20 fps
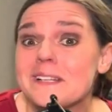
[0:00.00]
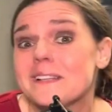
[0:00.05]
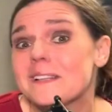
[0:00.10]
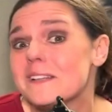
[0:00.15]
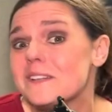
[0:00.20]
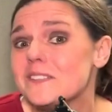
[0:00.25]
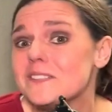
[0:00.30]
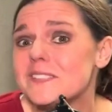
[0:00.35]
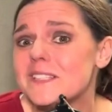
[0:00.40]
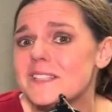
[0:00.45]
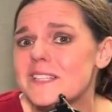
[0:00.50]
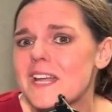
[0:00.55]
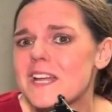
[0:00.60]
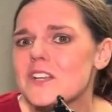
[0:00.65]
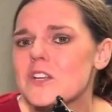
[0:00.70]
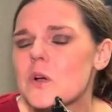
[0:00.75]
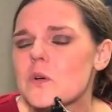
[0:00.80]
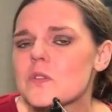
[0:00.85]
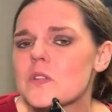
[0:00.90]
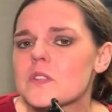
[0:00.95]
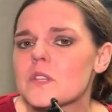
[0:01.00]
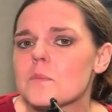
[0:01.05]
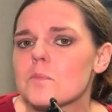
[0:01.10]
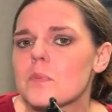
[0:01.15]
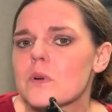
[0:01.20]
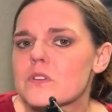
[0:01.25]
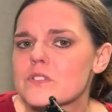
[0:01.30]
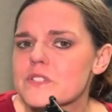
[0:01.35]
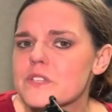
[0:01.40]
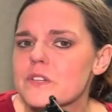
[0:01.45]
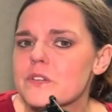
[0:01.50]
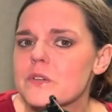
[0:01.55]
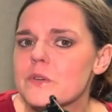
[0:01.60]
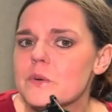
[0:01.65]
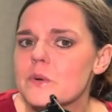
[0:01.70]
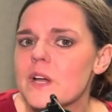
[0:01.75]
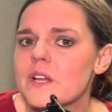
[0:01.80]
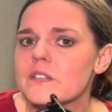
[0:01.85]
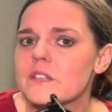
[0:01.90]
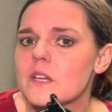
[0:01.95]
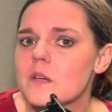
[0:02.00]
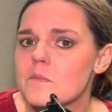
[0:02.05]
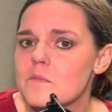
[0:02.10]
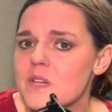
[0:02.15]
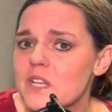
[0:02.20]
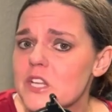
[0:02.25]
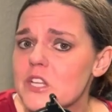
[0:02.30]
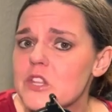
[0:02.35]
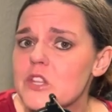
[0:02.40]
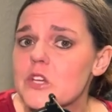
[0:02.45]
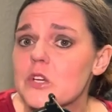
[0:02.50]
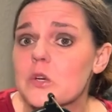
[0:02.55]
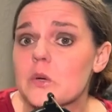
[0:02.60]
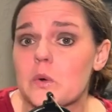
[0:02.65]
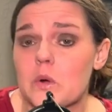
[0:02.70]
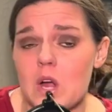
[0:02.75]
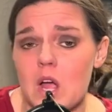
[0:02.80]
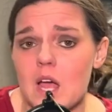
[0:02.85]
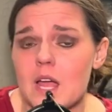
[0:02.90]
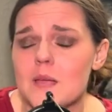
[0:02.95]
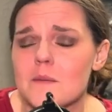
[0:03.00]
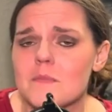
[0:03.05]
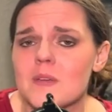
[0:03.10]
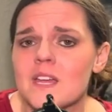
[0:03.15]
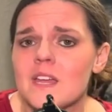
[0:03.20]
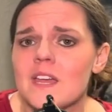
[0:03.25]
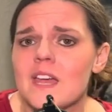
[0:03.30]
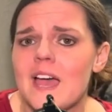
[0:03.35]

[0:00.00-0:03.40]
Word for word: Little did they know that the person who had committed the crime